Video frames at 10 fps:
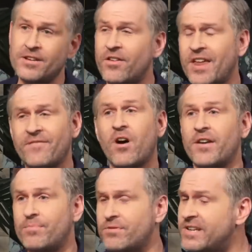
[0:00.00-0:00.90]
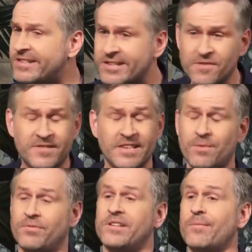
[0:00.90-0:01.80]
you know that I've gone to police, you've seen
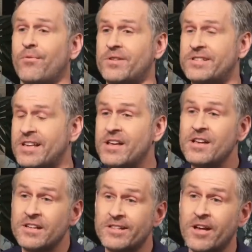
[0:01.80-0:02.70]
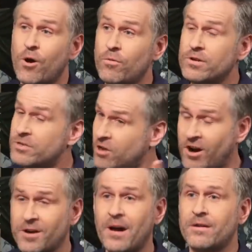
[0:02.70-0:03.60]
the police reports. So, he talk
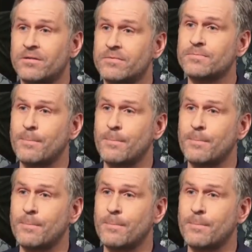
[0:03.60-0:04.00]
calls, about... This is